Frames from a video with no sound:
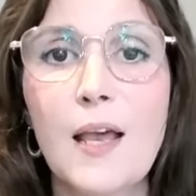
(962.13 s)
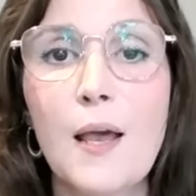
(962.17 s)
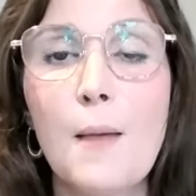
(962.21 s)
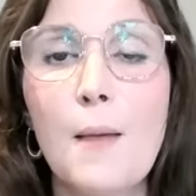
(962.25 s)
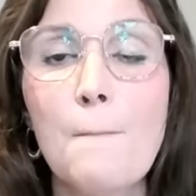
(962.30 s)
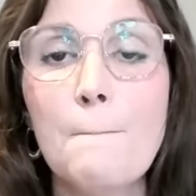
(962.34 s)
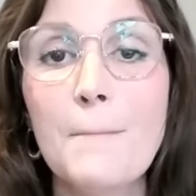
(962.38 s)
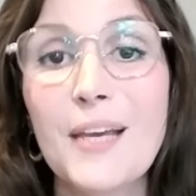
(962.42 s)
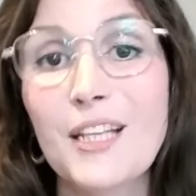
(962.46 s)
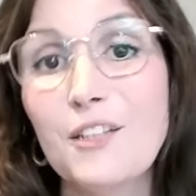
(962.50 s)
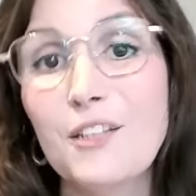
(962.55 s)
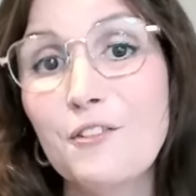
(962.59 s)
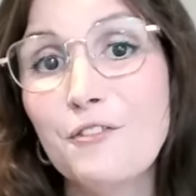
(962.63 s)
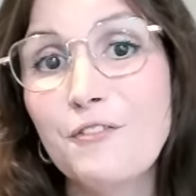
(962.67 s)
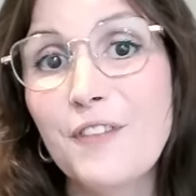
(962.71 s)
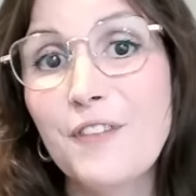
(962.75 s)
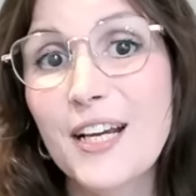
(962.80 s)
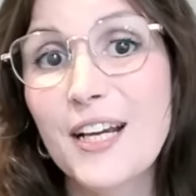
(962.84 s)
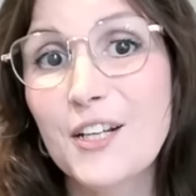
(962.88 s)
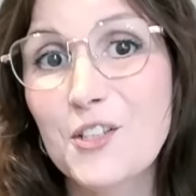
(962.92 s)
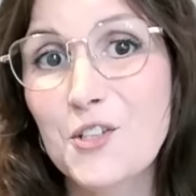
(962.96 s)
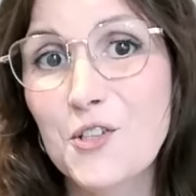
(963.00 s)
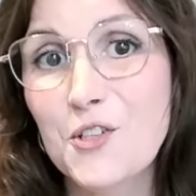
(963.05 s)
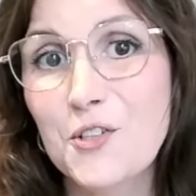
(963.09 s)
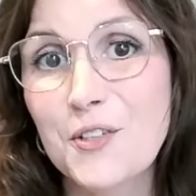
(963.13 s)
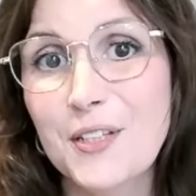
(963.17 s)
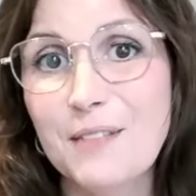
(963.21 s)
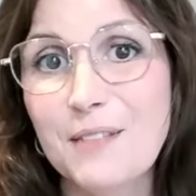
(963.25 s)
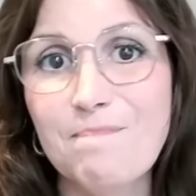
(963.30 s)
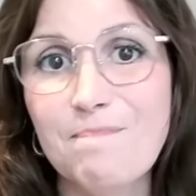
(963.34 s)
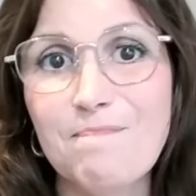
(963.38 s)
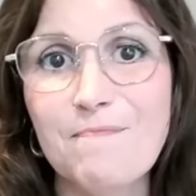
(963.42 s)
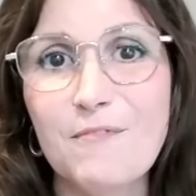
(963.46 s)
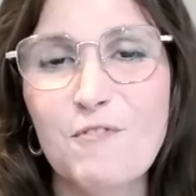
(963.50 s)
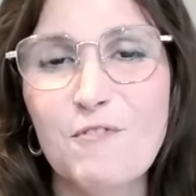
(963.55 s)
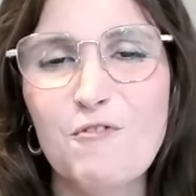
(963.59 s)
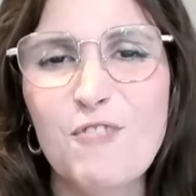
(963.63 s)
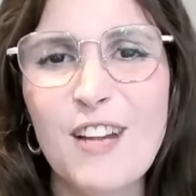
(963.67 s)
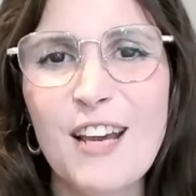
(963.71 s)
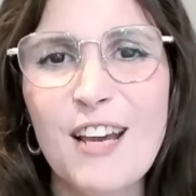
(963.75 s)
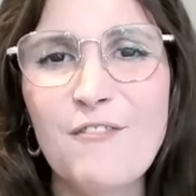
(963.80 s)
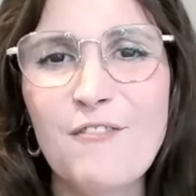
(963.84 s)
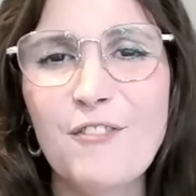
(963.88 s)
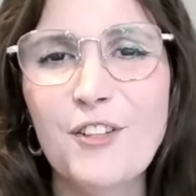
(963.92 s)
Manufacturing. Revenue